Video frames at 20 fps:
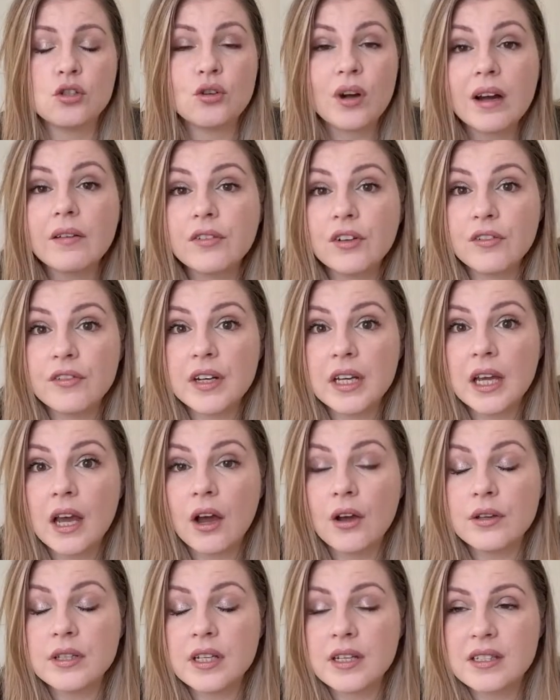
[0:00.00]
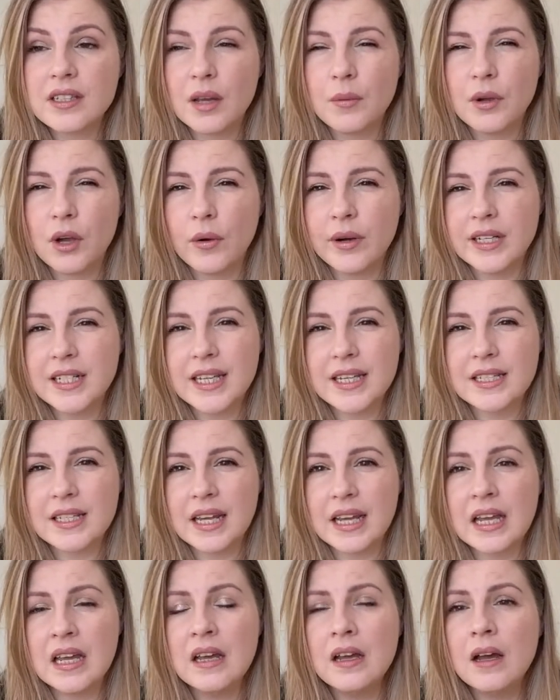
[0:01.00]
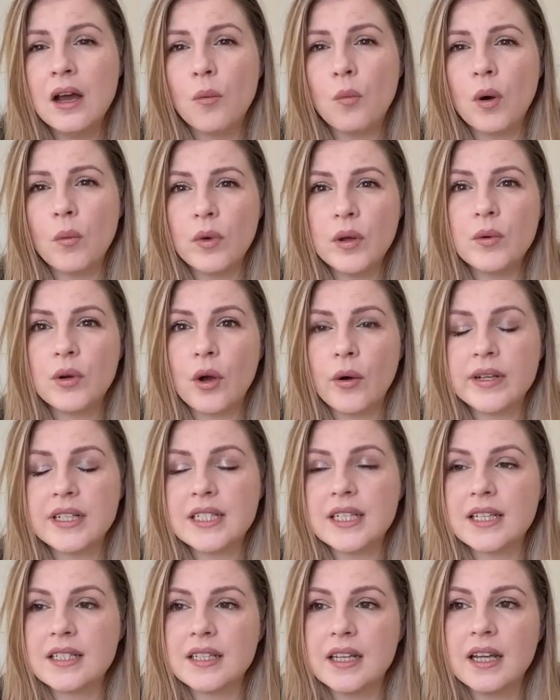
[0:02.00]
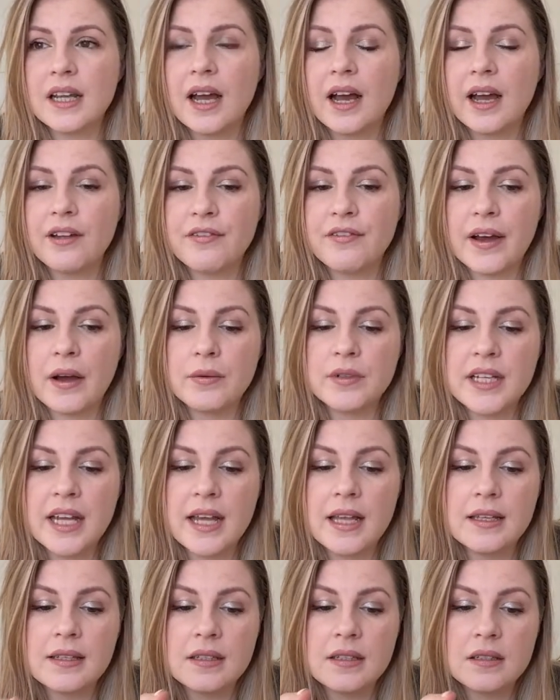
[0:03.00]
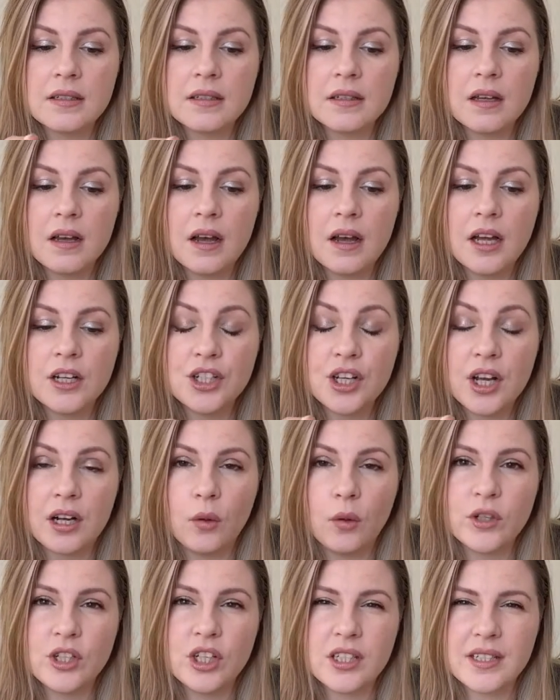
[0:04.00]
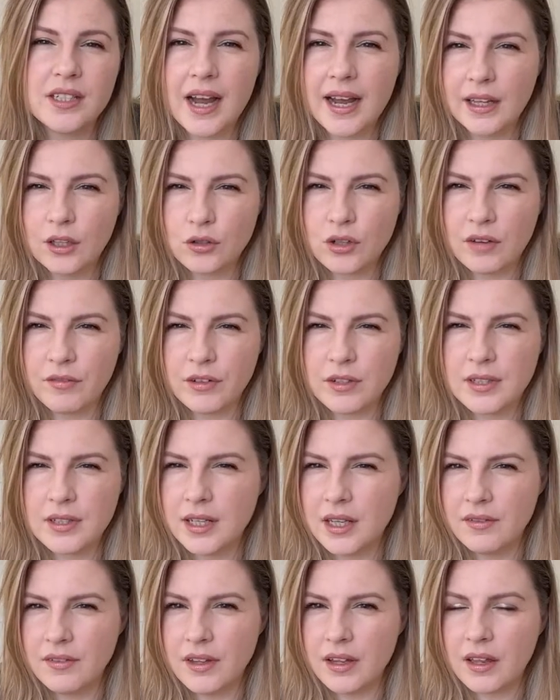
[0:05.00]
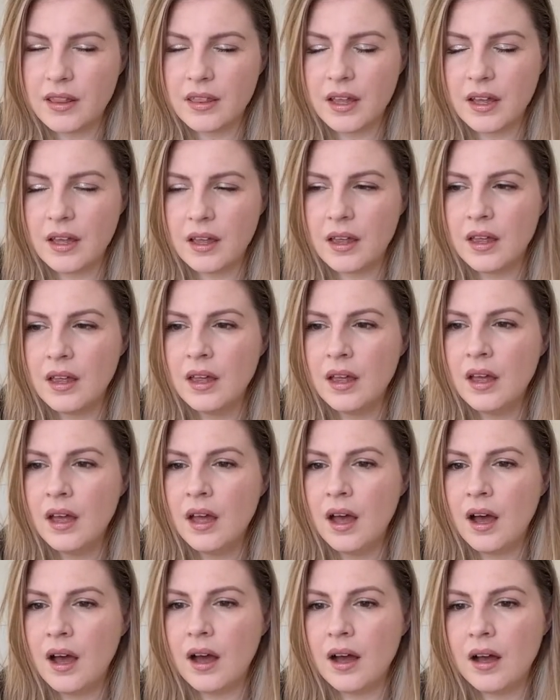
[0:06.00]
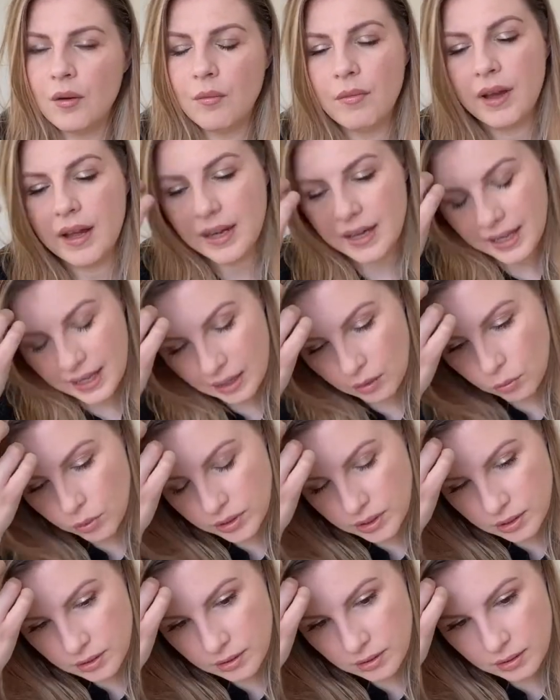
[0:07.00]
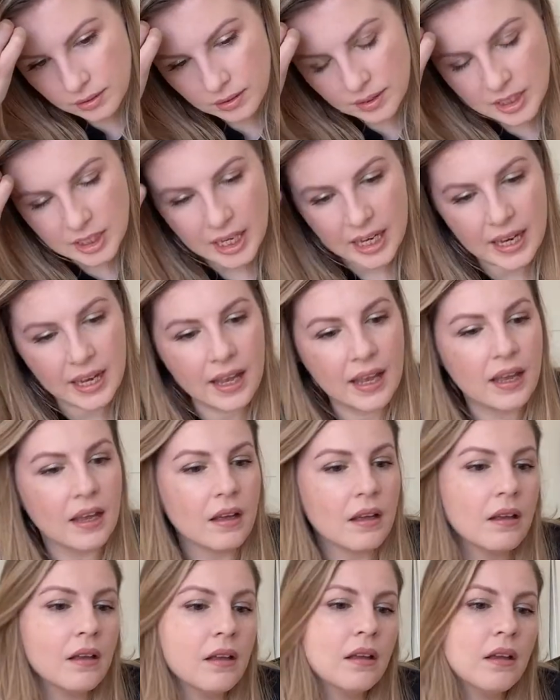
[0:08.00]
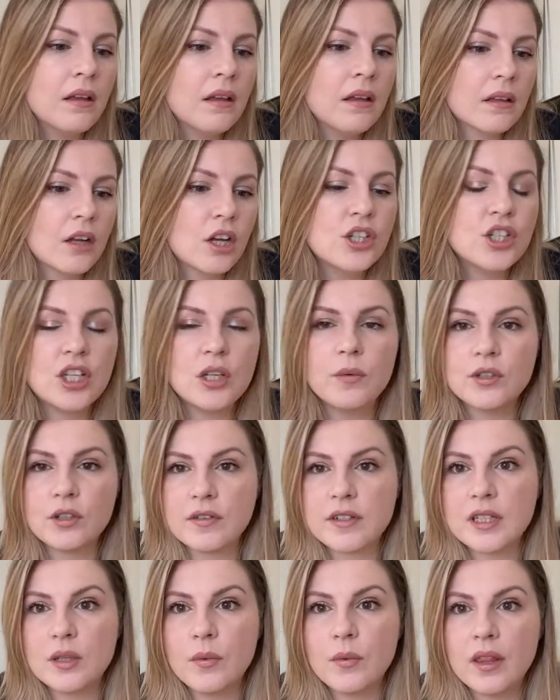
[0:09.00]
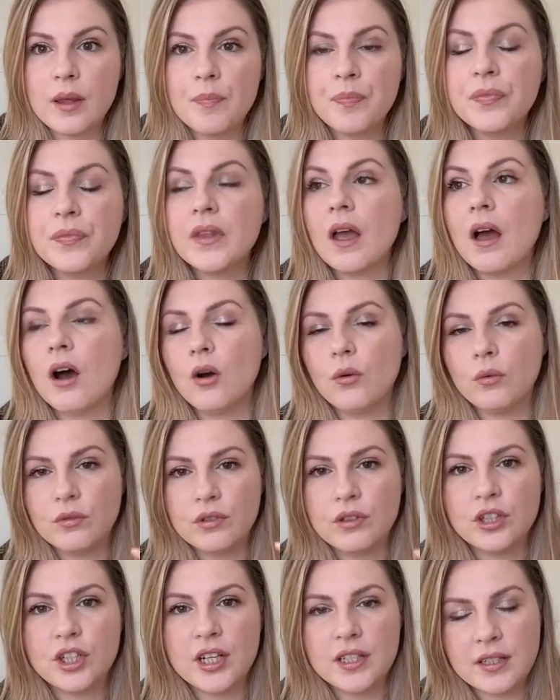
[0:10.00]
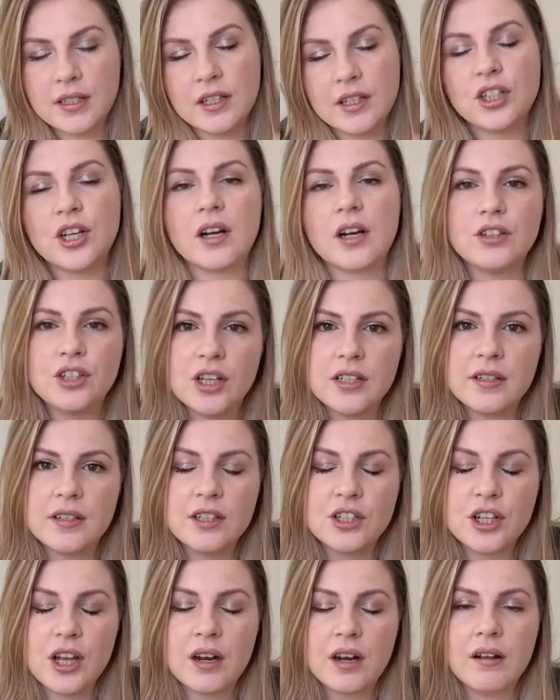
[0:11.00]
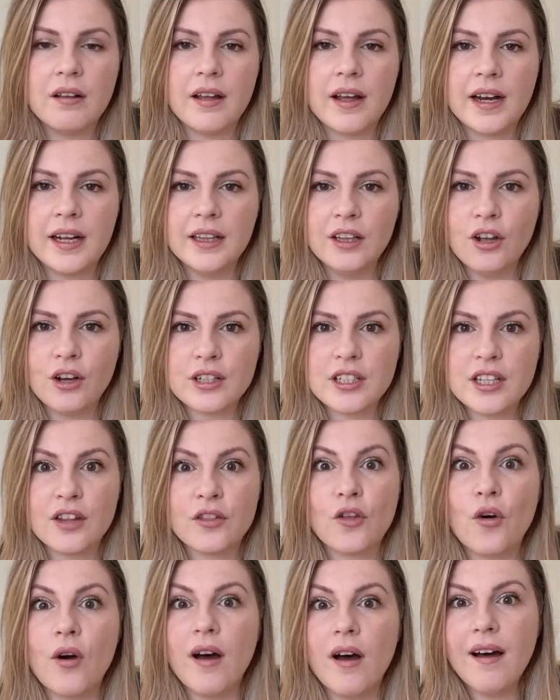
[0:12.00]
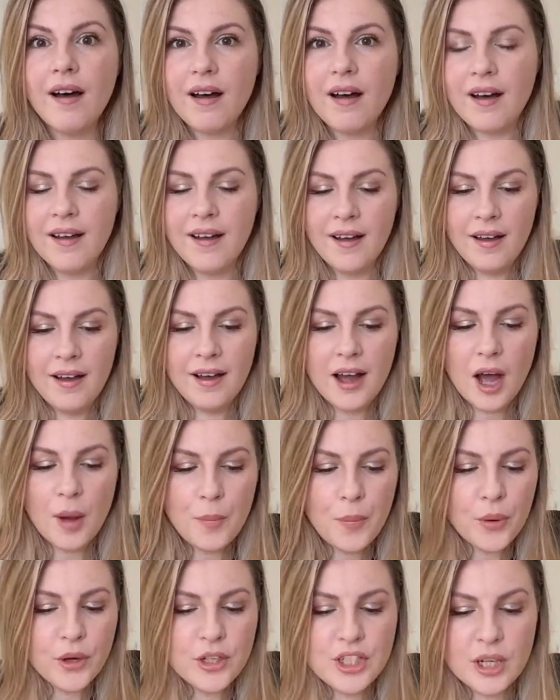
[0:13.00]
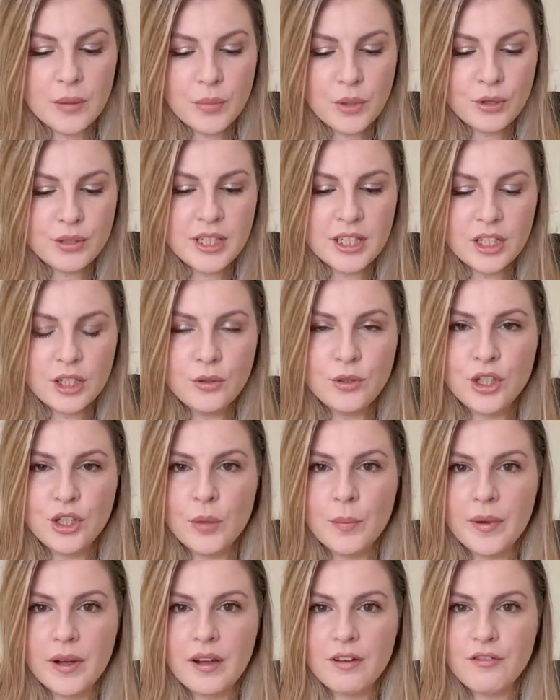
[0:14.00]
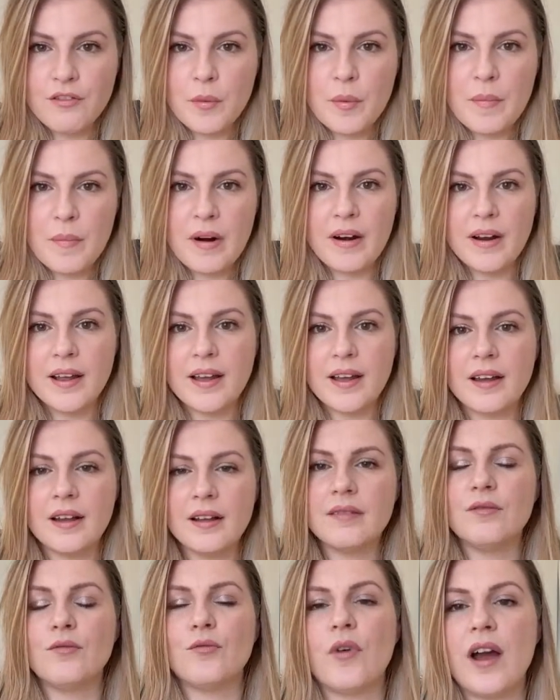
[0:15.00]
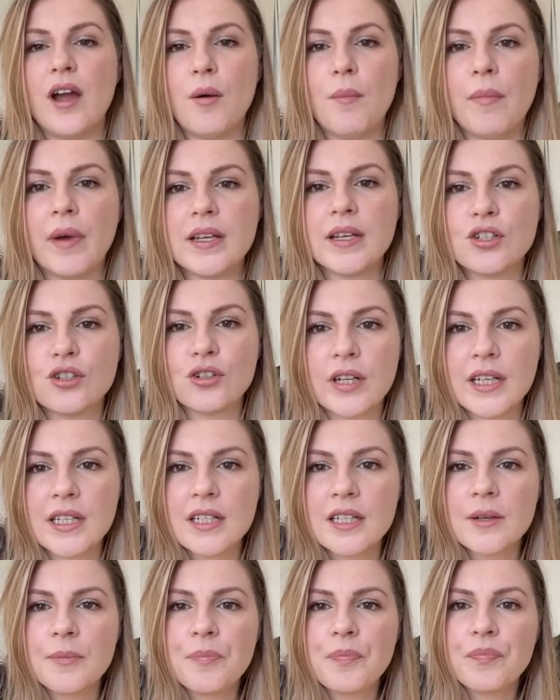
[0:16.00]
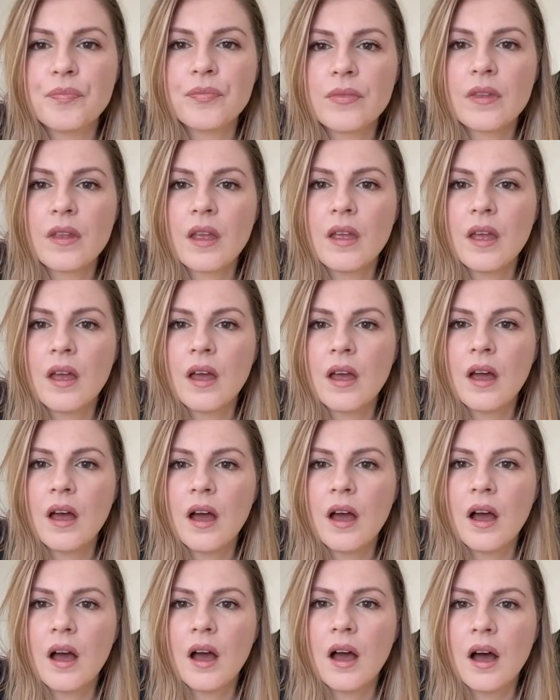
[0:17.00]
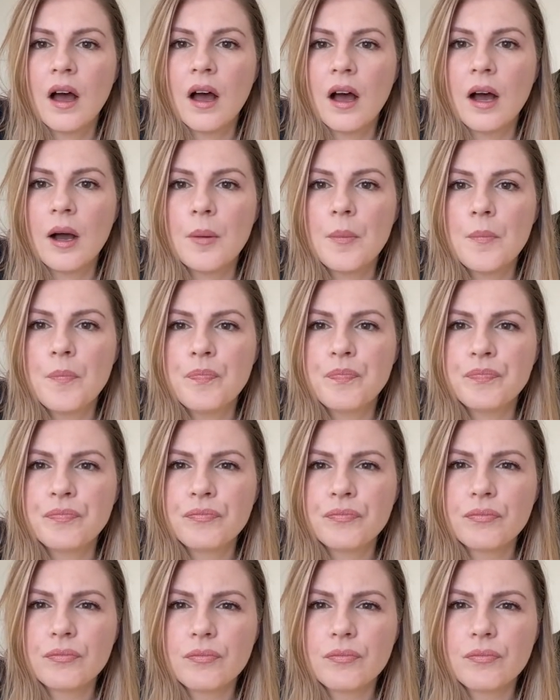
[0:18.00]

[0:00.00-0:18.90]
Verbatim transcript: travel videos because they were going to Disney. And when we were going to Disney, I found his uh, channel, which is Tyler Travels TV, I think. Um, and he was saying, because she was obviously with him, oh, Jessica's channel, Jessica's channel. And I looked and thought, ah, oh, a budget beauty YouTuber from America right up my street. Um,